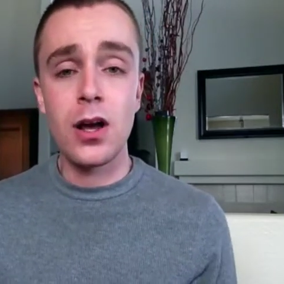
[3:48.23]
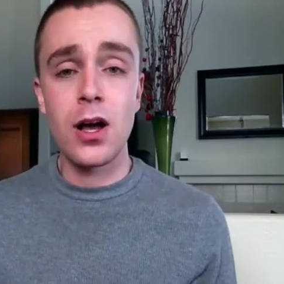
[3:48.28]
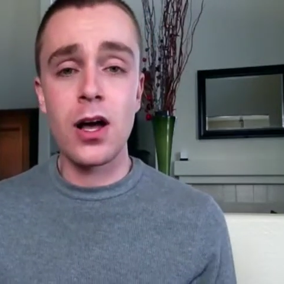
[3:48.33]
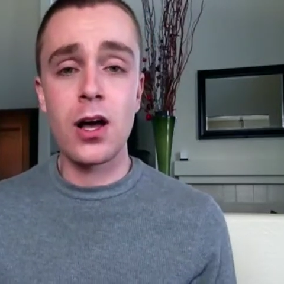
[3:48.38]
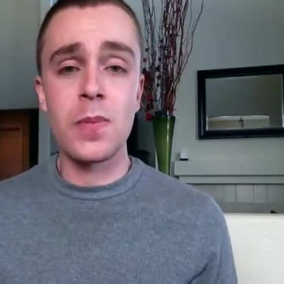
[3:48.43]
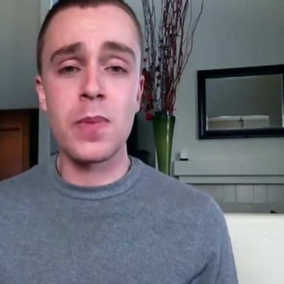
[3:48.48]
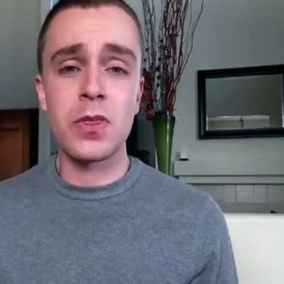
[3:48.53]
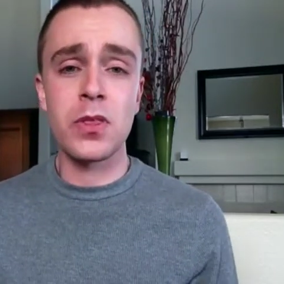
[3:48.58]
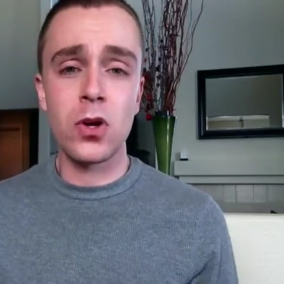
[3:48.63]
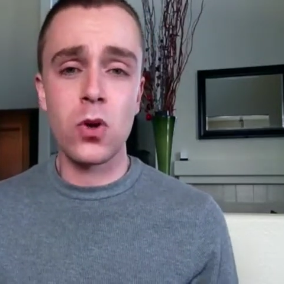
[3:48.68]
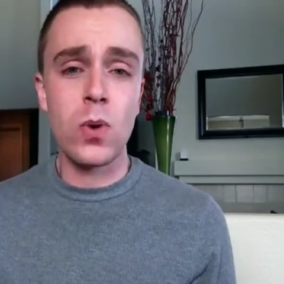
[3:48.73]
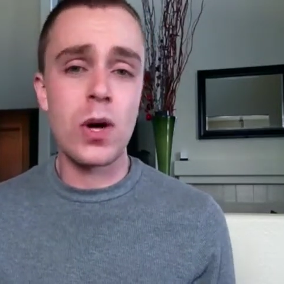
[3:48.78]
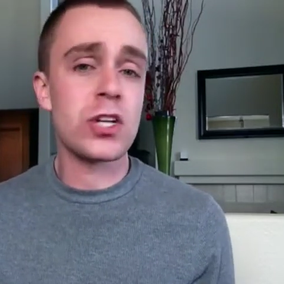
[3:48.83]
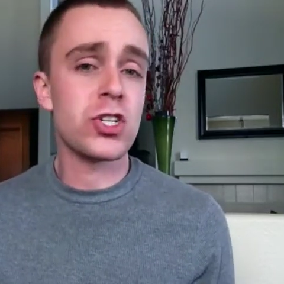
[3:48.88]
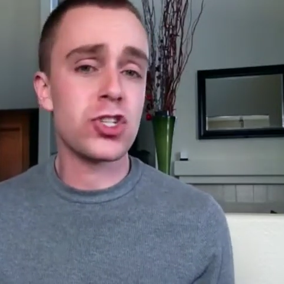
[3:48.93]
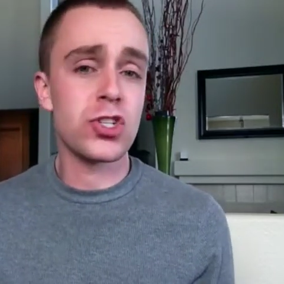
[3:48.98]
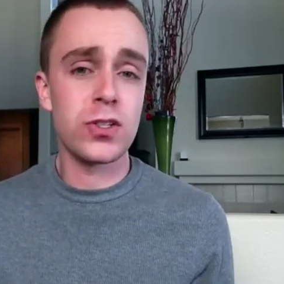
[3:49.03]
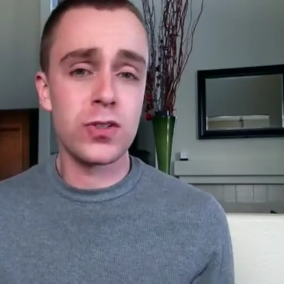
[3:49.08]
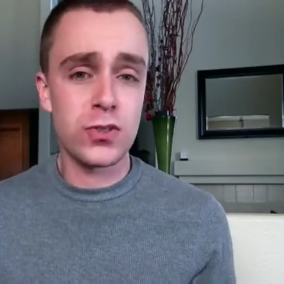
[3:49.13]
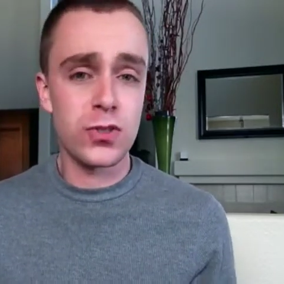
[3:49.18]
and the
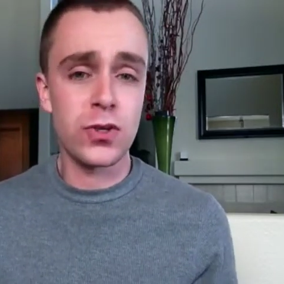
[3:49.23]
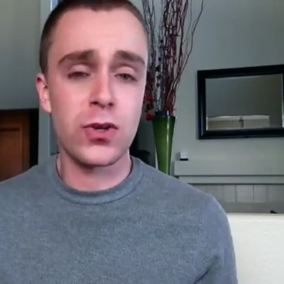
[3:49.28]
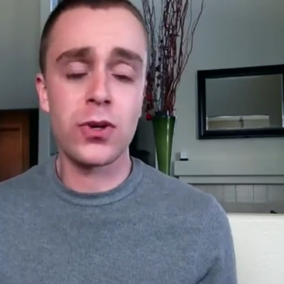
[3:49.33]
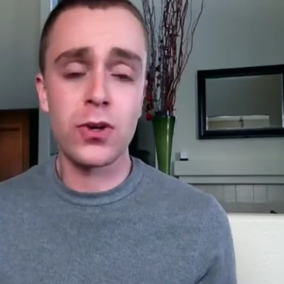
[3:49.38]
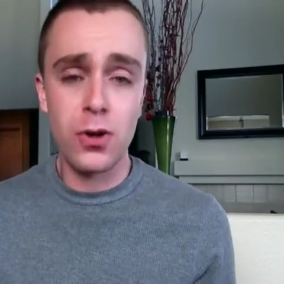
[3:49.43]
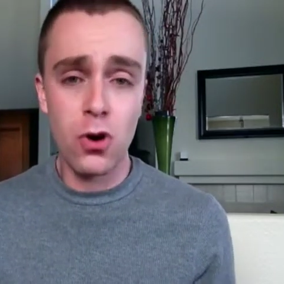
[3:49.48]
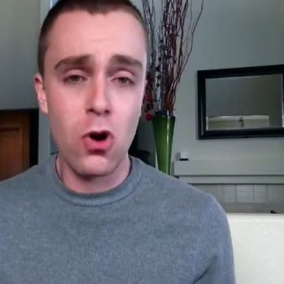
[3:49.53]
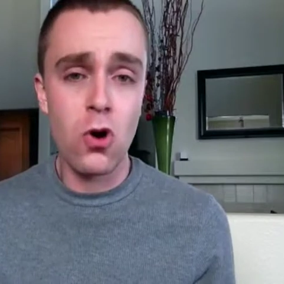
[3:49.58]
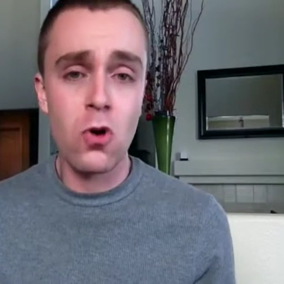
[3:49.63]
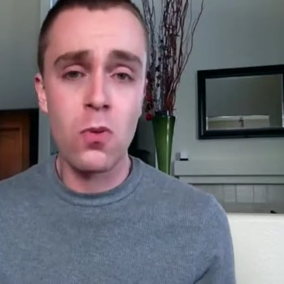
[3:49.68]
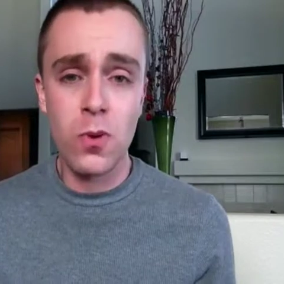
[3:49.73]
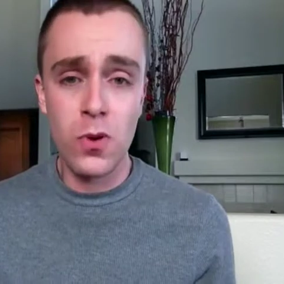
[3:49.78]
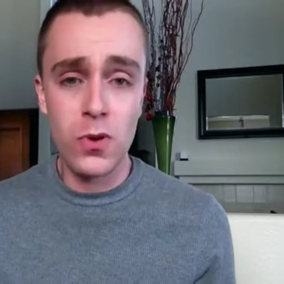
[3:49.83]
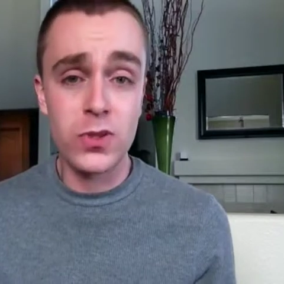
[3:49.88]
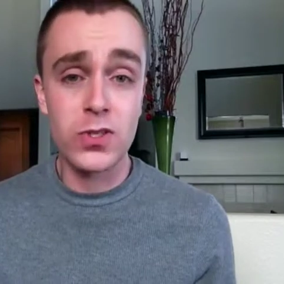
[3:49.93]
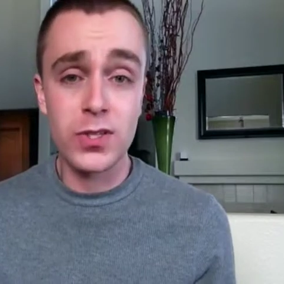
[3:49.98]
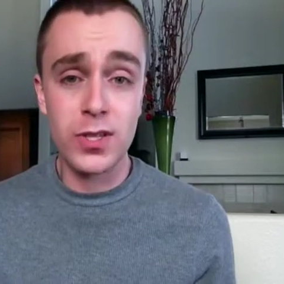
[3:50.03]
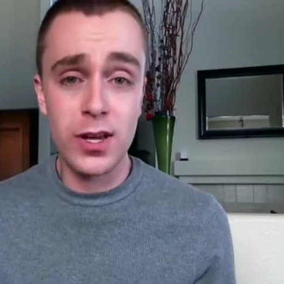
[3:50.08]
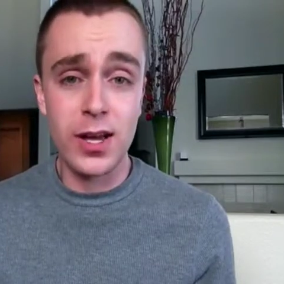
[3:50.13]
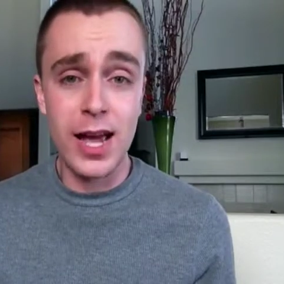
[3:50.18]
questions are
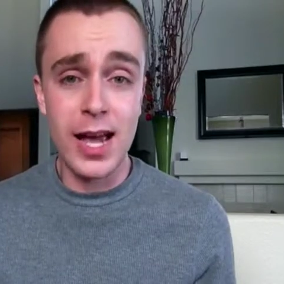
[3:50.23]
almost